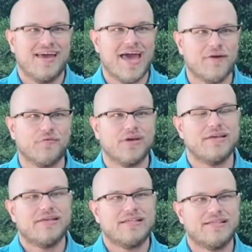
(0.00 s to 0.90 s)

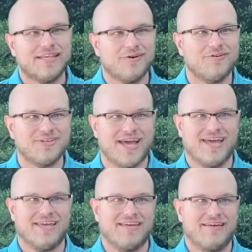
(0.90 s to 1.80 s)
every single
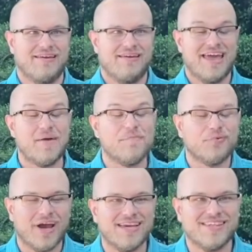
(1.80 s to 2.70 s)
day,
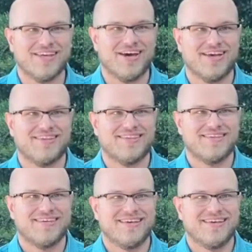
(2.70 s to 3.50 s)
embracing us,